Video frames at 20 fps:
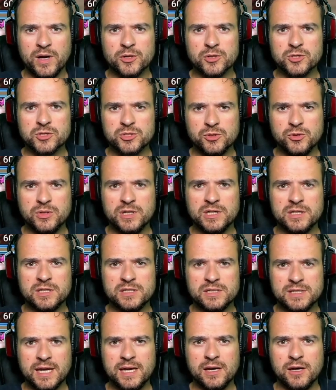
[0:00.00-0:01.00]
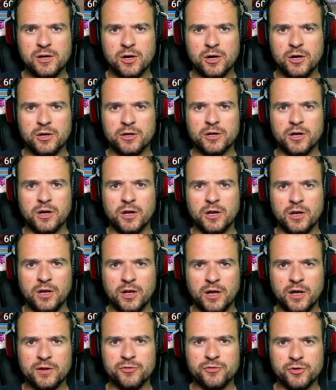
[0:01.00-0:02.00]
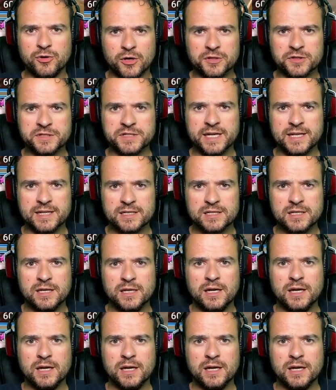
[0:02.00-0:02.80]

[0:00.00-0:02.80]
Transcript: suited to take on a lot of content.